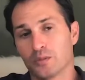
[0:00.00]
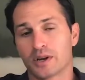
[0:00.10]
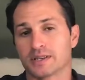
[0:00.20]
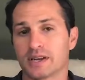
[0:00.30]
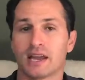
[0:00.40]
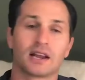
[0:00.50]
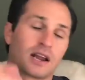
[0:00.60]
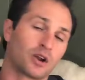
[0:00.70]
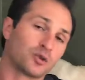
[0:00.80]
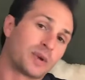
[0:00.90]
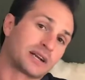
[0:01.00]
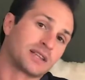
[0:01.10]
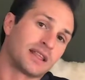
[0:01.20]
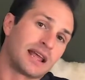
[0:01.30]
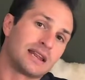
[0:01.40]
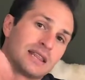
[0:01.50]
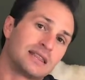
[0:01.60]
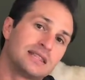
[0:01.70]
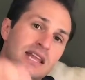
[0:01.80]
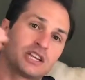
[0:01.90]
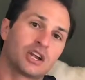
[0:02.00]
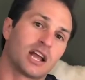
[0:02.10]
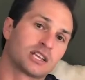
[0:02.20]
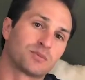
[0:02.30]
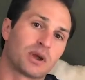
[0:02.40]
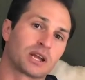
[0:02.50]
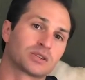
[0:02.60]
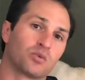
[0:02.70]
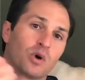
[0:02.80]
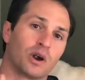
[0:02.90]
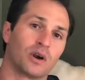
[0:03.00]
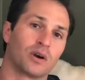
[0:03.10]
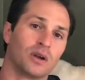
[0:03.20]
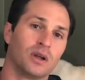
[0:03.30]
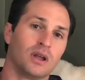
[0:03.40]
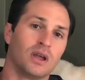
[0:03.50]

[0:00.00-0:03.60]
because again, it kind of goes back to that niche aspect where